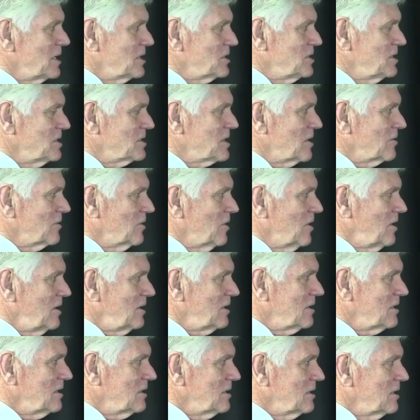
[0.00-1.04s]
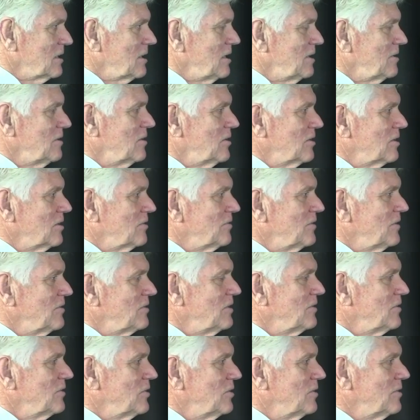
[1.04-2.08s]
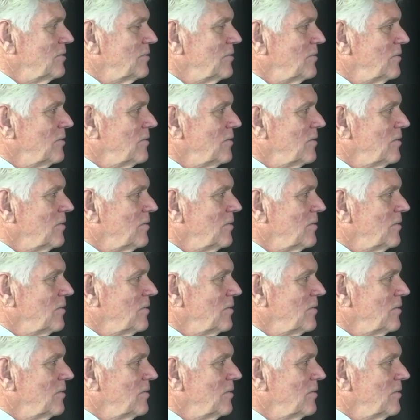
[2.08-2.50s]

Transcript: section. Is that right? Yeah, in yeah. 1954. Well, it wasn't really